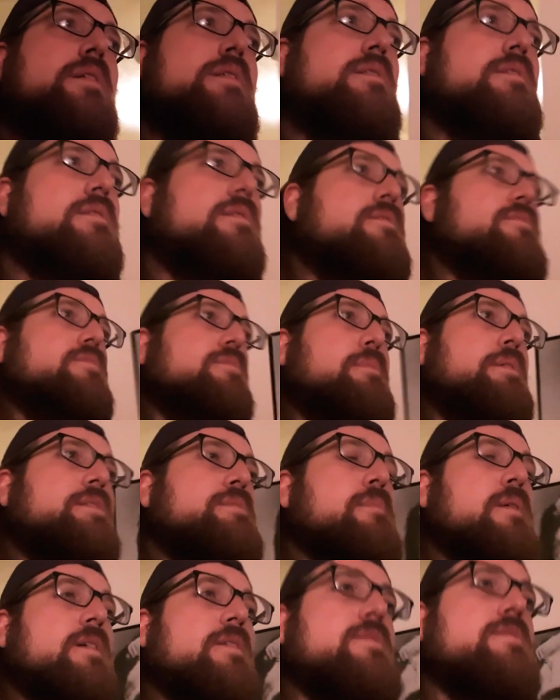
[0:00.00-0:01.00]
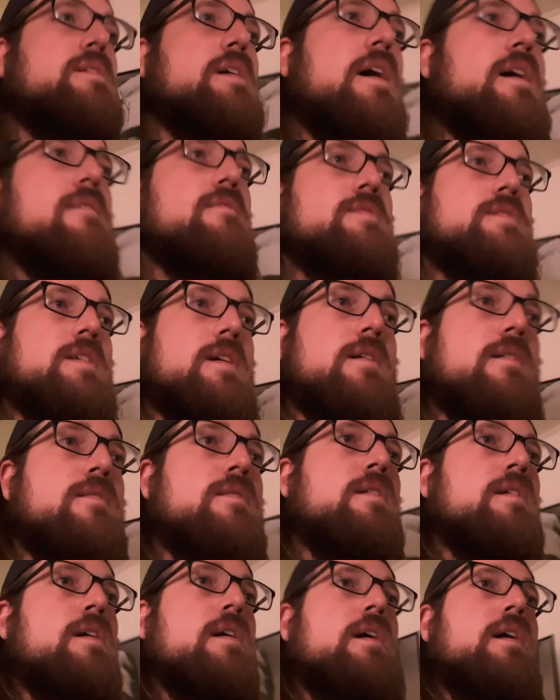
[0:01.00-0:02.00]
and there's going to be some other stuff, so,
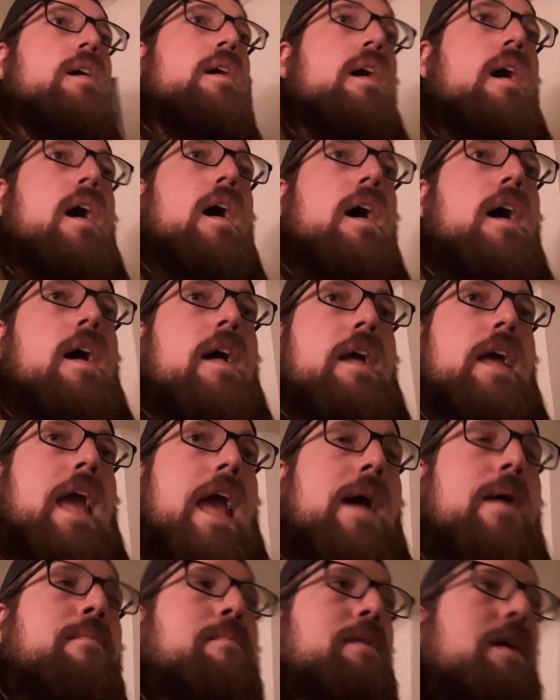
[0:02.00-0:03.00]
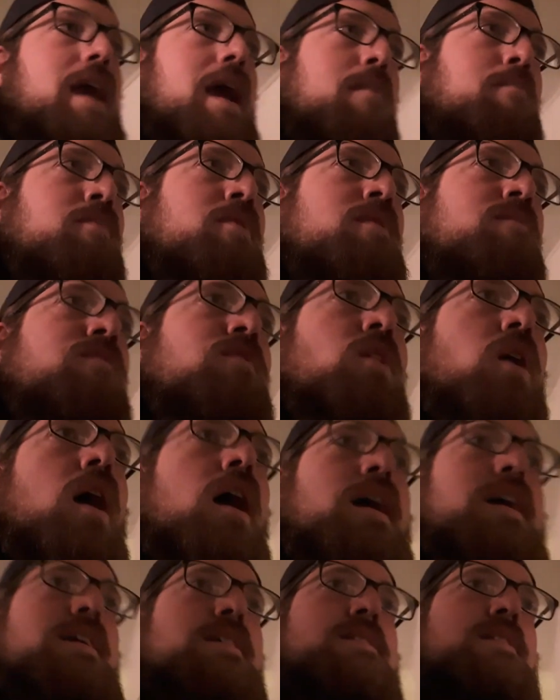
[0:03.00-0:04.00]
Cameron
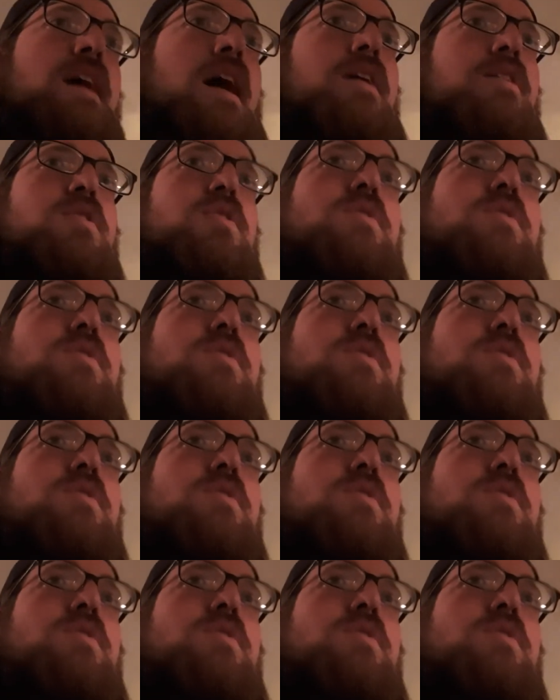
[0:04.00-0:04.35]
vlog is not